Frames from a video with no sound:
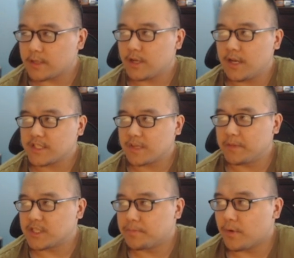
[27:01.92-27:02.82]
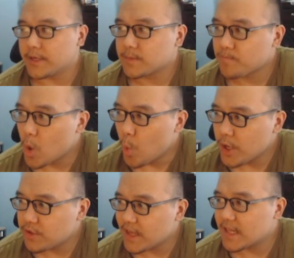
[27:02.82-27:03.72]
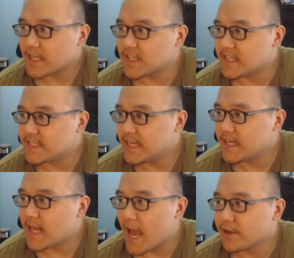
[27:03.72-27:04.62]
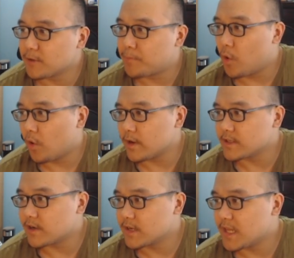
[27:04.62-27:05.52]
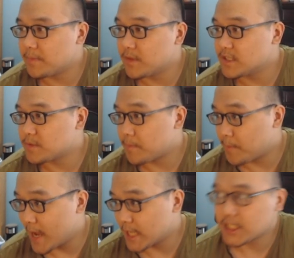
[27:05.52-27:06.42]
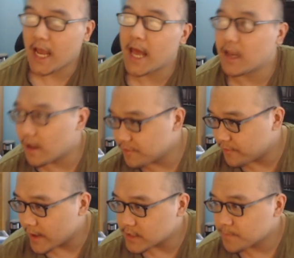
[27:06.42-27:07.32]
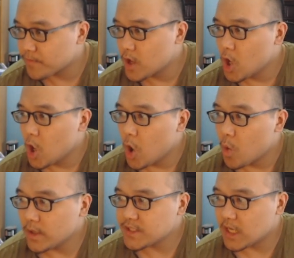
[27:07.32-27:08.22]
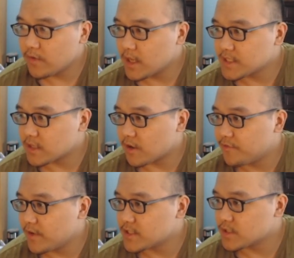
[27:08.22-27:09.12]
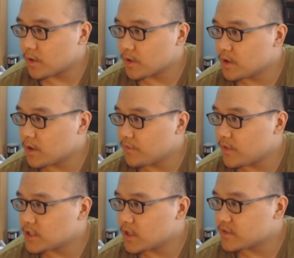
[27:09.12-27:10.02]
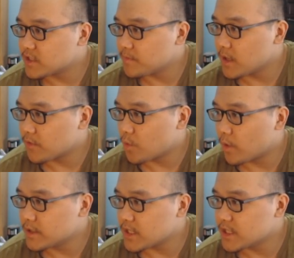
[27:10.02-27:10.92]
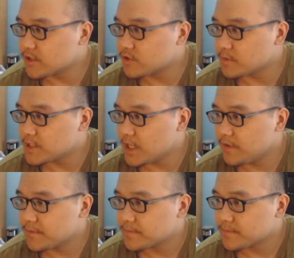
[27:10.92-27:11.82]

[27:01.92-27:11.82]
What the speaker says: to the next submission point. What do you think Nexon did handle poorly during this patch and event? Once they realized that their fixes weren't good enough, they should have just made the rewards easier to achieve.